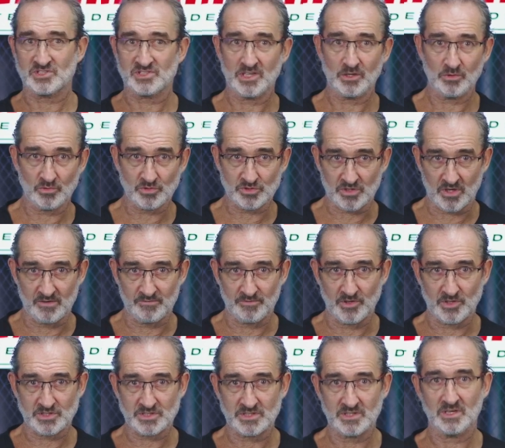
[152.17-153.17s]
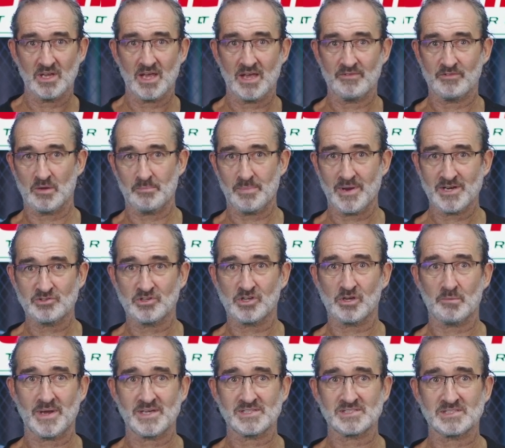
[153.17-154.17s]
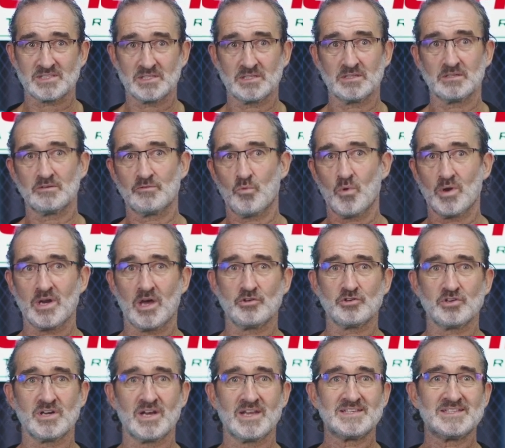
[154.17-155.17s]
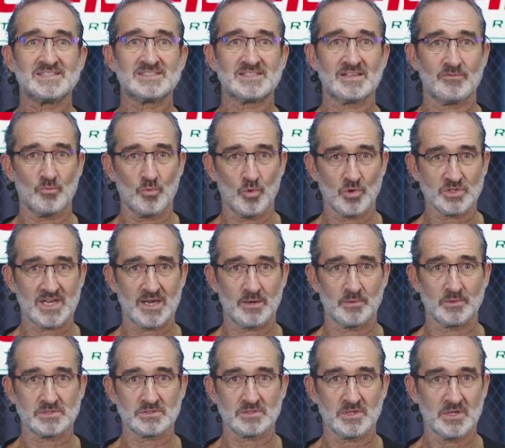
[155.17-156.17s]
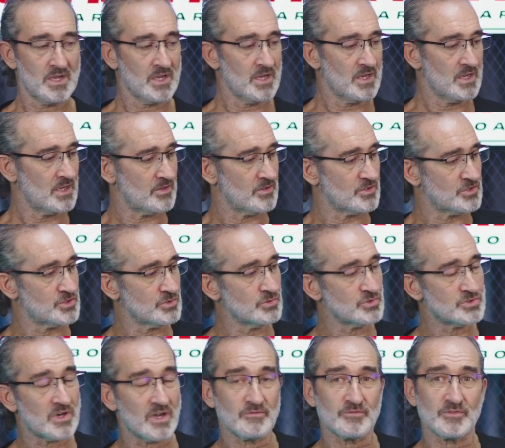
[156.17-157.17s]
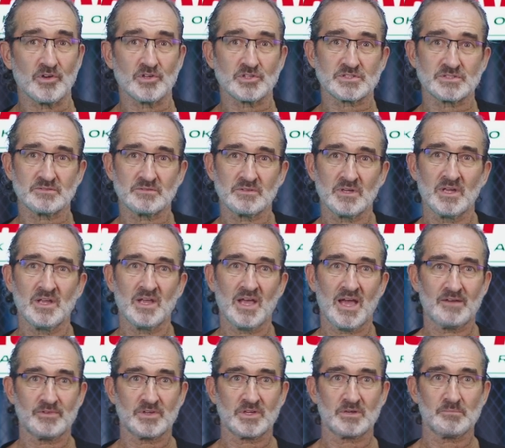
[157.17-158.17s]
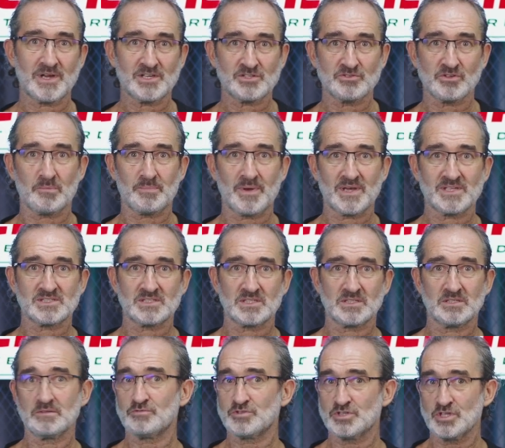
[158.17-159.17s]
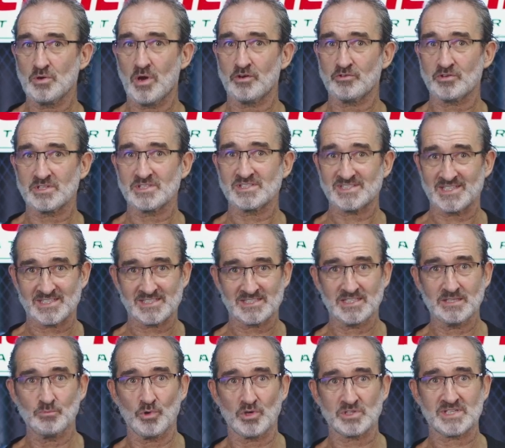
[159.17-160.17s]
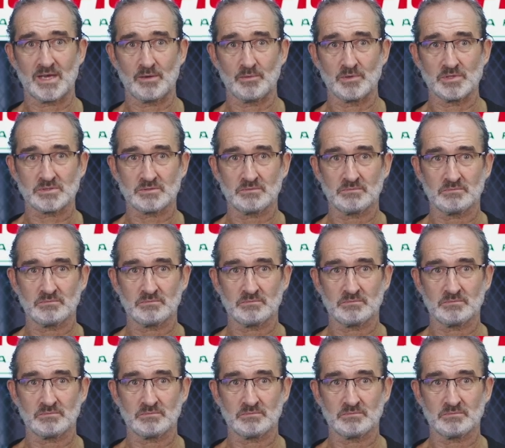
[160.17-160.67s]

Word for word: single drive version having a battery capacity of one hundred eighty-seven watt hours, and the dual drive version having a battery capacity of two hundred sixteen watt hours.